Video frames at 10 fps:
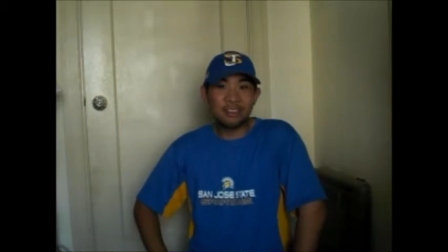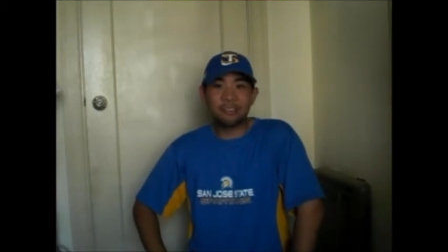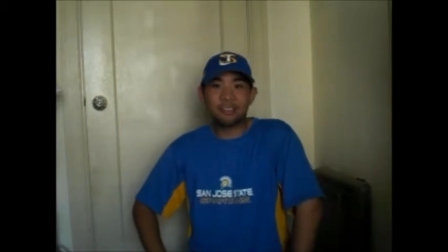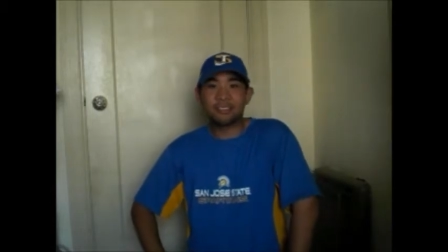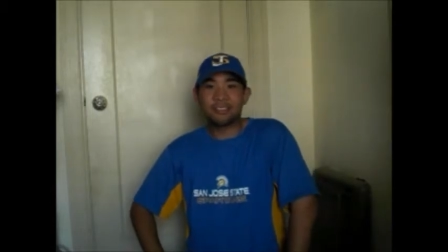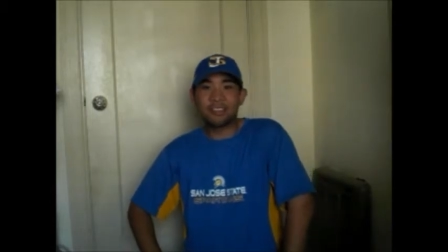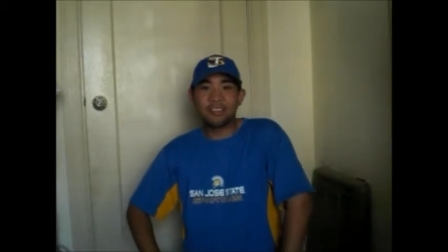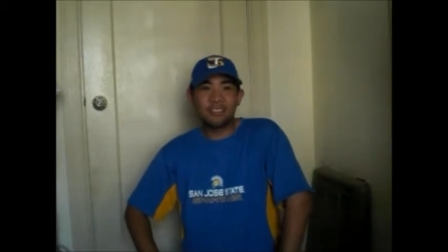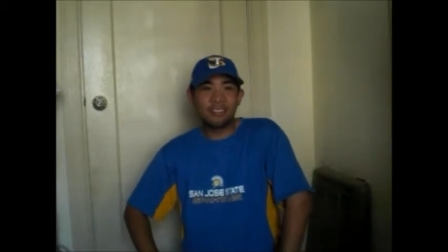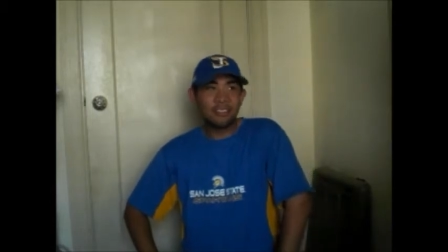Jose
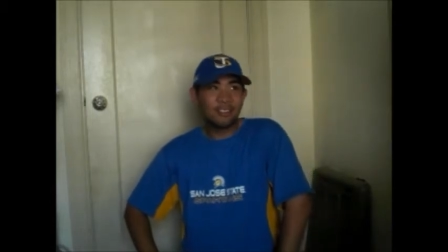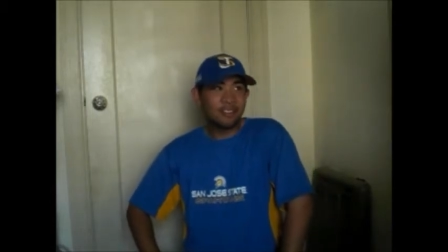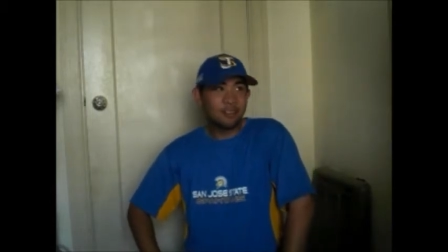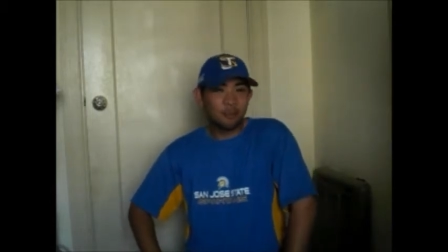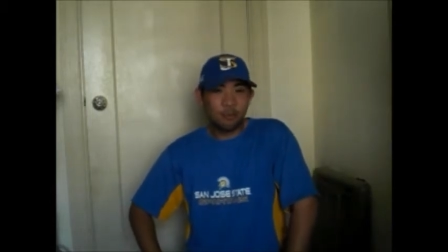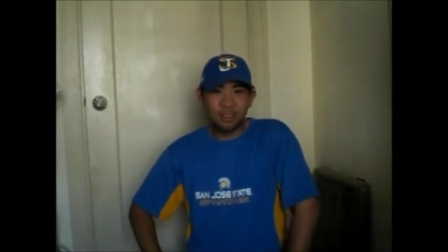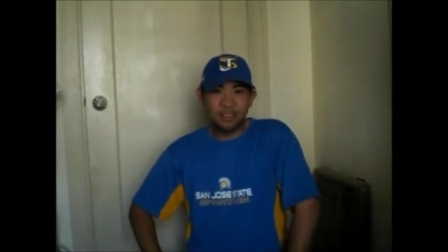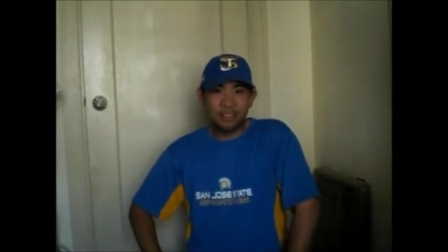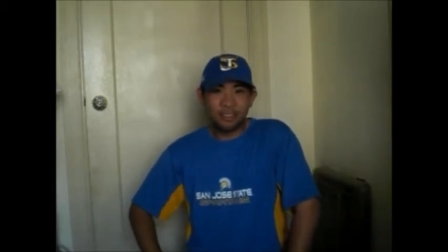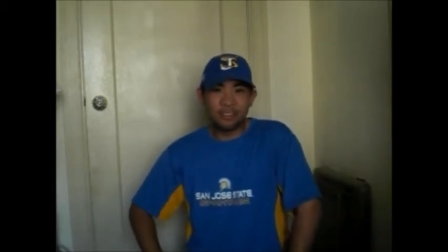State. One
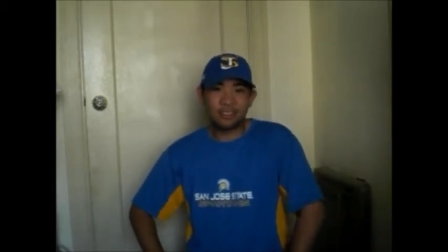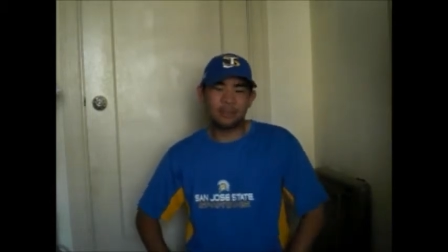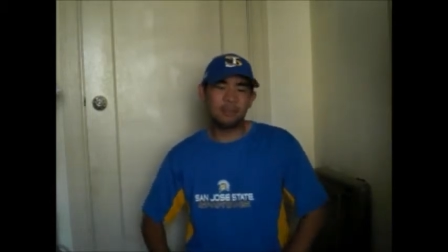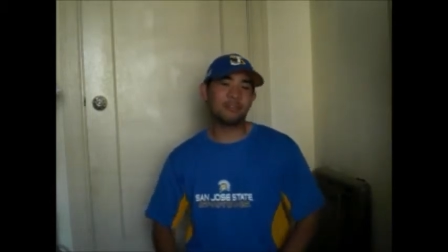that some